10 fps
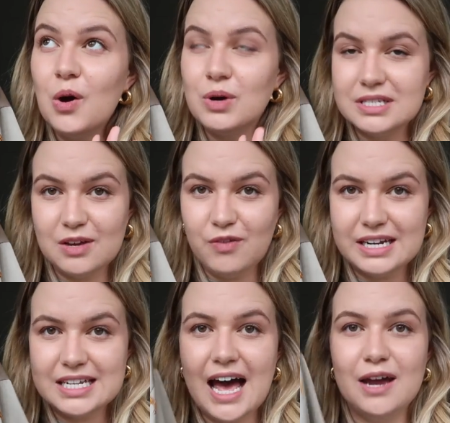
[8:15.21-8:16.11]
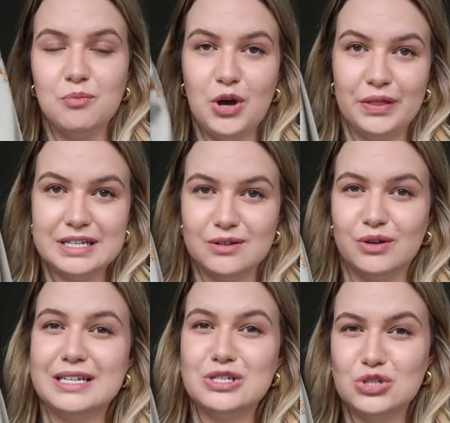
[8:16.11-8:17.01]
Once I fake tan and put this
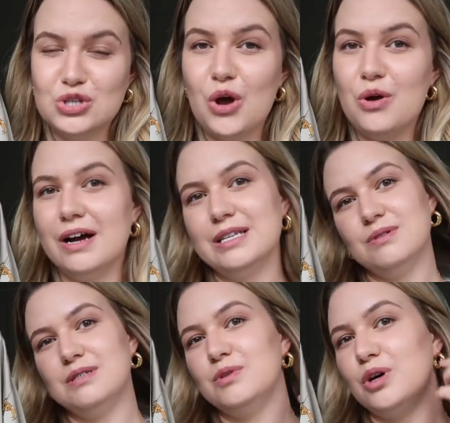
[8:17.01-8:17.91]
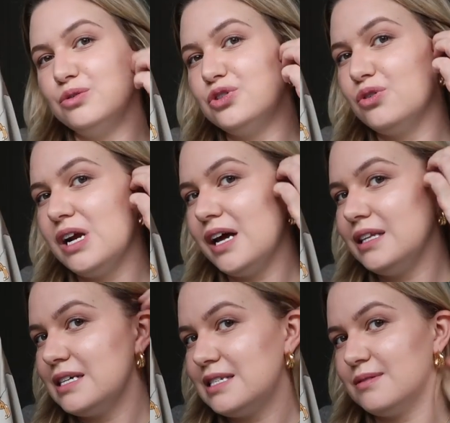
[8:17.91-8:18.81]
on, it's so nice with some gold jewelry
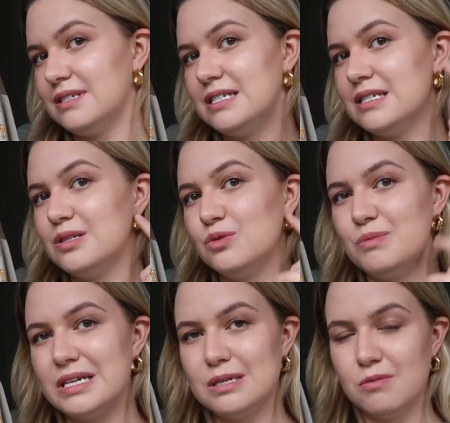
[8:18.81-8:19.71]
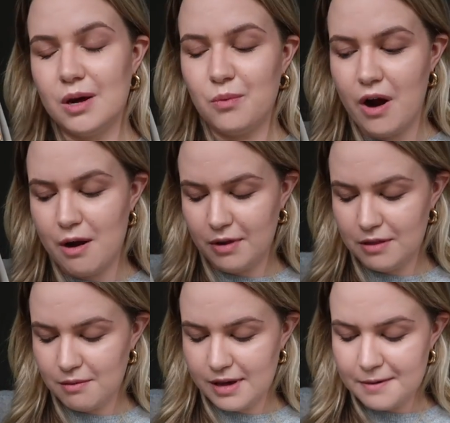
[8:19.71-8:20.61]
like these ones. This is all Missoma I'm wearing, by
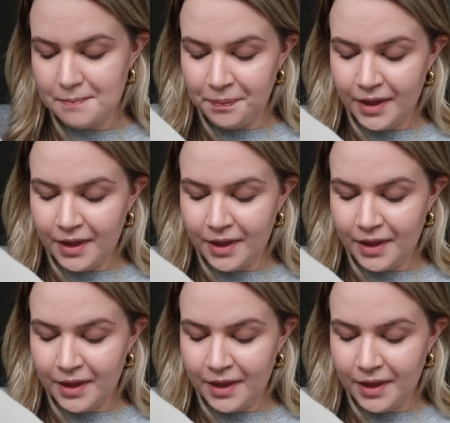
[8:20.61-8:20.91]
the way.